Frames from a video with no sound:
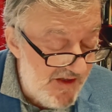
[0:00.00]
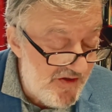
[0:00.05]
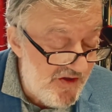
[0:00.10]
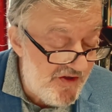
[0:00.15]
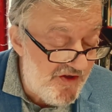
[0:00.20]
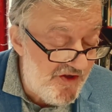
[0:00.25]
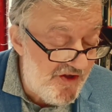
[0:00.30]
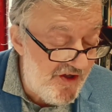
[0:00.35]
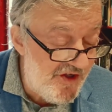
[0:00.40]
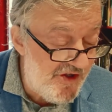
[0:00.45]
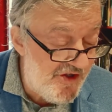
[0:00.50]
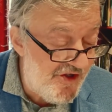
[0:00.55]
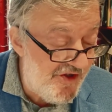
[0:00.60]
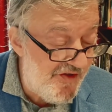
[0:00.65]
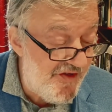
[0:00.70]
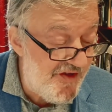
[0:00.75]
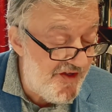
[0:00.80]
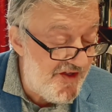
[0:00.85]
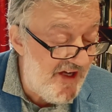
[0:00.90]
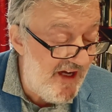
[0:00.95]
to
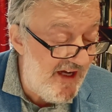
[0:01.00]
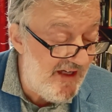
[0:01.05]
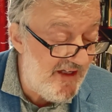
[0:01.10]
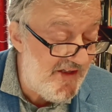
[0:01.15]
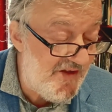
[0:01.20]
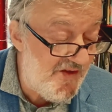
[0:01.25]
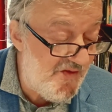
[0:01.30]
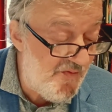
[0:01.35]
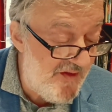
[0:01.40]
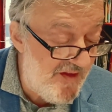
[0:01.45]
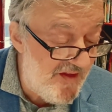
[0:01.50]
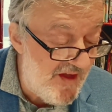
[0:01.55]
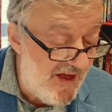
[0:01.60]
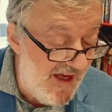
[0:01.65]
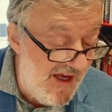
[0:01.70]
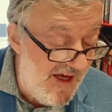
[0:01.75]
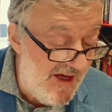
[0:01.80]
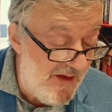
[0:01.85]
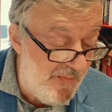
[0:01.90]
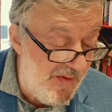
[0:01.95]
search the text with the
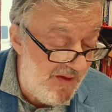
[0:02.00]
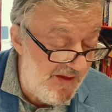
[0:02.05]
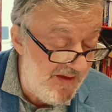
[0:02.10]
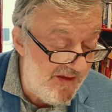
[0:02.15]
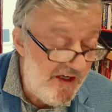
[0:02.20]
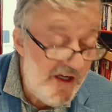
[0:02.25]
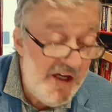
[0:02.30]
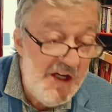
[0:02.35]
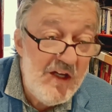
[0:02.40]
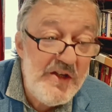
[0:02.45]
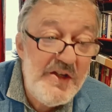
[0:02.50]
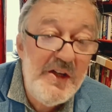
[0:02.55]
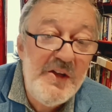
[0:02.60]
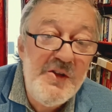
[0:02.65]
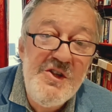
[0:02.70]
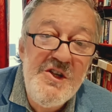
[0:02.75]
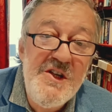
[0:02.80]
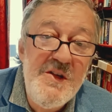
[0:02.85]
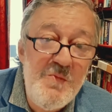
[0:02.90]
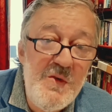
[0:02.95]
hairpin, till
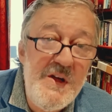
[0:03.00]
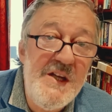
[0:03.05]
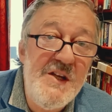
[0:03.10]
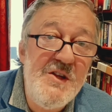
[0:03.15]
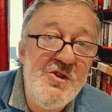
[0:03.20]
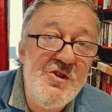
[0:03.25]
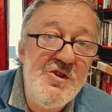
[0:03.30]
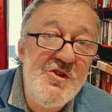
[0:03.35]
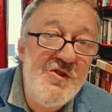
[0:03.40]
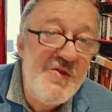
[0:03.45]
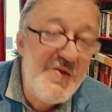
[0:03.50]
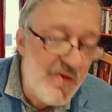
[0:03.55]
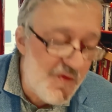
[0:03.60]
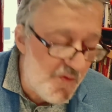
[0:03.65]
she reached the